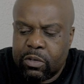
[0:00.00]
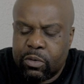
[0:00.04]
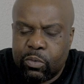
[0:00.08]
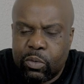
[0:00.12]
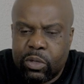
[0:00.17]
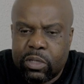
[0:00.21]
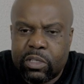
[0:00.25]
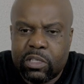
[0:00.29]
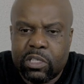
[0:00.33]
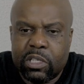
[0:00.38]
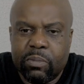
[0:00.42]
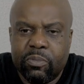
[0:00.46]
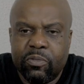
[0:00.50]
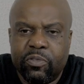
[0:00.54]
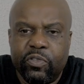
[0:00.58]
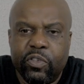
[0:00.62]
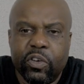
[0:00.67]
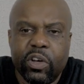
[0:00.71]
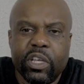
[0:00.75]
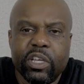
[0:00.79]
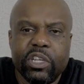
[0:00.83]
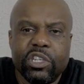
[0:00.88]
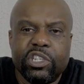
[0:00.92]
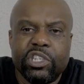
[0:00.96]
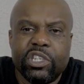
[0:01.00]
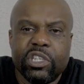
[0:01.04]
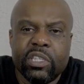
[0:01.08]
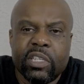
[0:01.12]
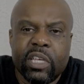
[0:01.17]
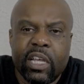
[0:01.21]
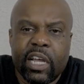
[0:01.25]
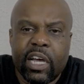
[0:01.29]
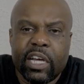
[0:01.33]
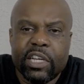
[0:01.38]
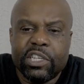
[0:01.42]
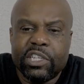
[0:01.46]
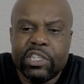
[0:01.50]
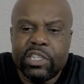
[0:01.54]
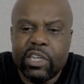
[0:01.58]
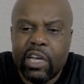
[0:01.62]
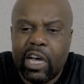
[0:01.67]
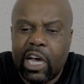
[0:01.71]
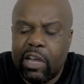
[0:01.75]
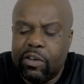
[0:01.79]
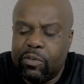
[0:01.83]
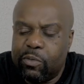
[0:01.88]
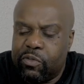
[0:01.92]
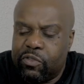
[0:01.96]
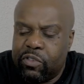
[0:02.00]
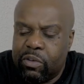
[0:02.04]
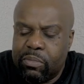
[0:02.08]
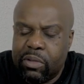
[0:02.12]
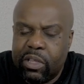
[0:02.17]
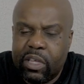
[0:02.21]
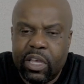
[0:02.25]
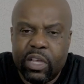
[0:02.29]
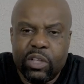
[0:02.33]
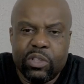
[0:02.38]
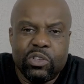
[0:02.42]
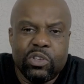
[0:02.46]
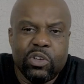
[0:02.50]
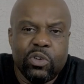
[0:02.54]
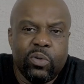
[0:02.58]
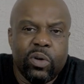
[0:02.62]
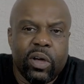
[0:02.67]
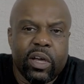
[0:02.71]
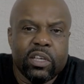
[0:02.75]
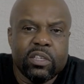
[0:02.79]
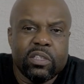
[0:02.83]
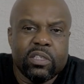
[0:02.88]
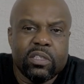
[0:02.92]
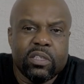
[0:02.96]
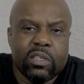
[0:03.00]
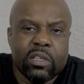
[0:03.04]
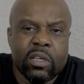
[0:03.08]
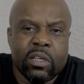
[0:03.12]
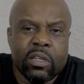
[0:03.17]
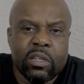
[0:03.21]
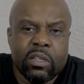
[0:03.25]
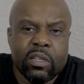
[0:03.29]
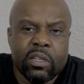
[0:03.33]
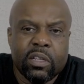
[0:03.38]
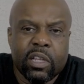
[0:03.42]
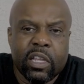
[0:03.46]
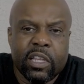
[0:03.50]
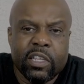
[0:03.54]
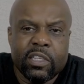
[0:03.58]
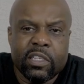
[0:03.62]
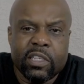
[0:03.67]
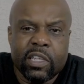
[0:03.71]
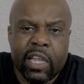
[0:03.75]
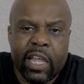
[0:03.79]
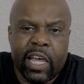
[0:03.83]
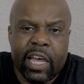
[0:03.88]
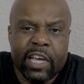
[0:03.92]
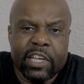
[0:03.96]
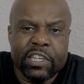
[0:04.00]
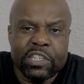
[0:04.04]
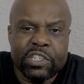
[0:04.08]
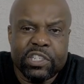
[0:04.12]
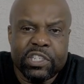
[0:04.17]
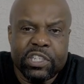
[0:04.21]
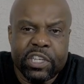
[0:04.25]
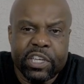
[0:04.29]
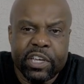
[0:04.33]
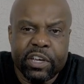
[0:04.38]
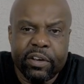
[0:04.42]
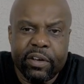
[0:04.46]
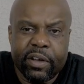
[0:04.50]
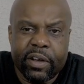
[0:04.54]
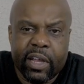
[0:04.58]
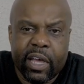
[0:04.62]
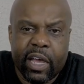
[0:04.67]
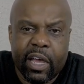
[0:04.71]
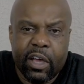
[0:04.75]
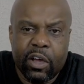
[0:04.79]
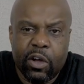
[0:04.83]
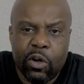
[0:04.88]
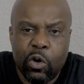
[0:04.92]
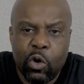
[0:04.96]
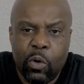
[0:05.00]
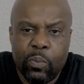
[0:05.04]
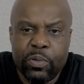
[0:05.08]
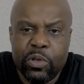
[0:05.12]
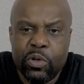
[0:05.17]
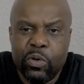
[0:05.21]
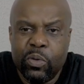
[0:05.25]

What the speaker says: with some footage that I shot from the Air 2S in this last year, and I hope